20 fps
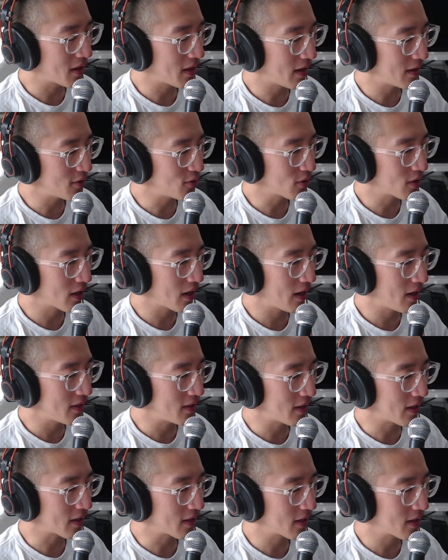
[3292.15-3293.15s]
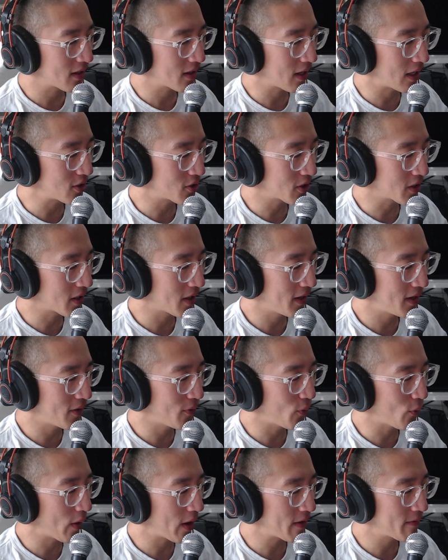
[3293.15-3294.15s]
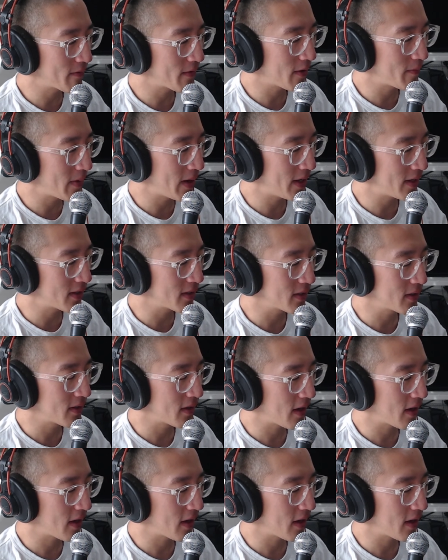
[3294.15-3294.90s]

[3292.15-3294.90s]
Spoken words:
that you can't like get your kid away from it,